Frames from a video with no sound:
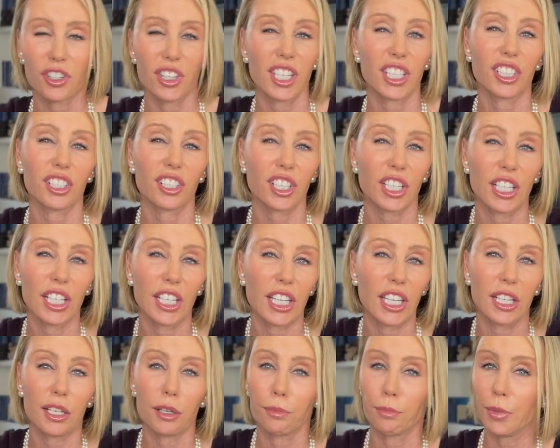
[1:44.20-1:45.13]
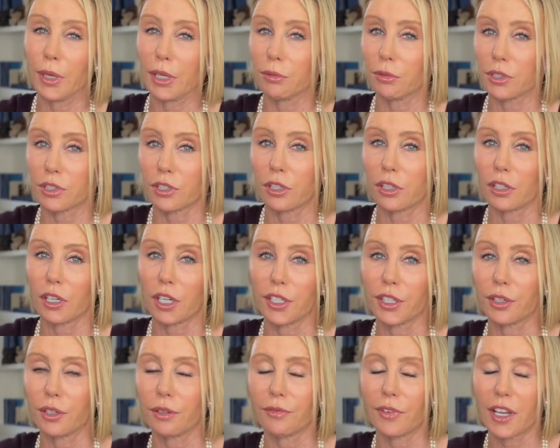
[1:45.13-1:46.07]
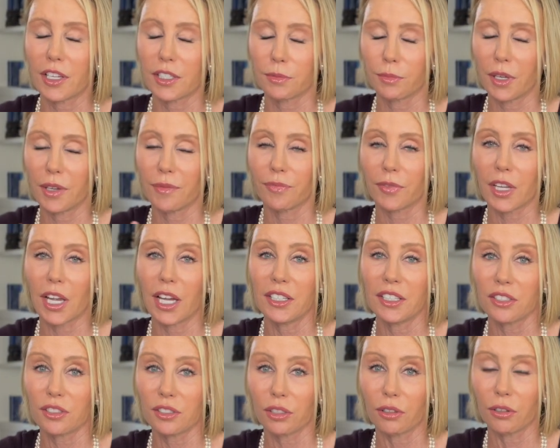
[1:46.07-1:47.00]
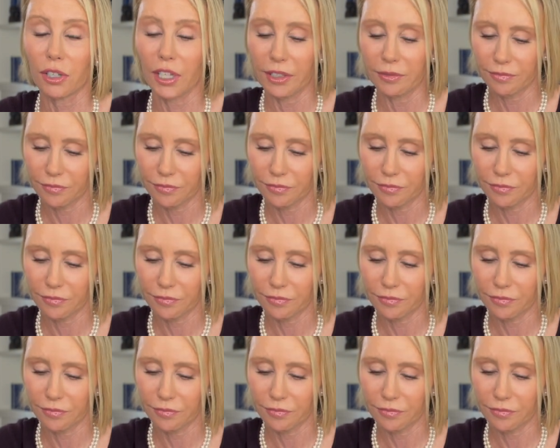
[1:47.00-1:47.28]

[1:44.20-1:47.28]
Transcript: you think you're going to get a big return on your investment. I disagree.